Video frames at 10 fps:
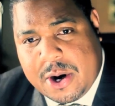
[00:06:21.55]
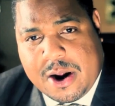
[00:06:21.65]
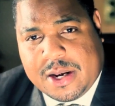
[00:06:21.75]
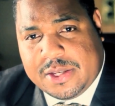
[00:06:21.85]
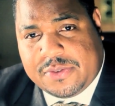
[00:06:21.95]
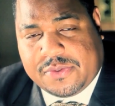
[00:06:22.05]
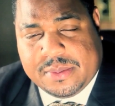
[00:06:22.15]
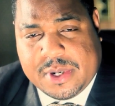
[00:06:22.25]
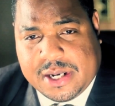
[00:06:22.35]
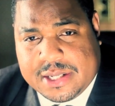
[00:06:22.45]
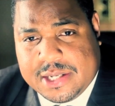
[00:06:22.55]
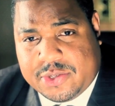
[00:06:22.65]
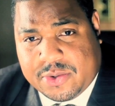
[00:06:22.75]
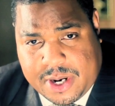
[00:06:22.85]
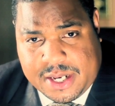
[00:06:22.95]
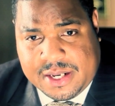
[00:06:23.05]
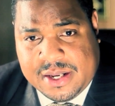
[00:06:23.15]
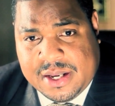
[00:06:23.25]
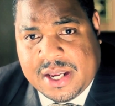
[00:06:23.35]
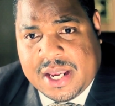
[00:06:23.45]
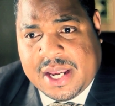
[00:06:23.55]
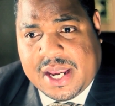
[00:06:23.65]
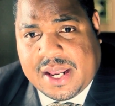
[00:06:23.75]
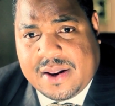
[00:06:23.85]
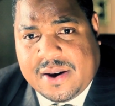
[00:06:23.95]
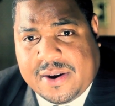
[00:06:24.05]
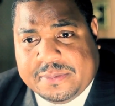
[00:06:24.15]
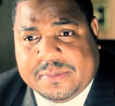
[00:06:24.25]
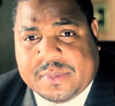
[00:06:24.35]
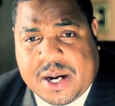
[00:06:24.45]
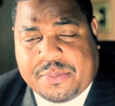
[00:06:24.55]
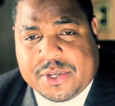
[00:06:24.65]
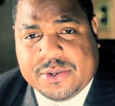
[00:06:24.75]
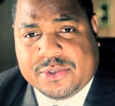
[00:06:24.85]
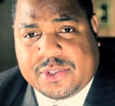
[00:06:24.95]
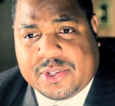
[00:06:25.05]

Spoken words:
artists from Detroit, and I produced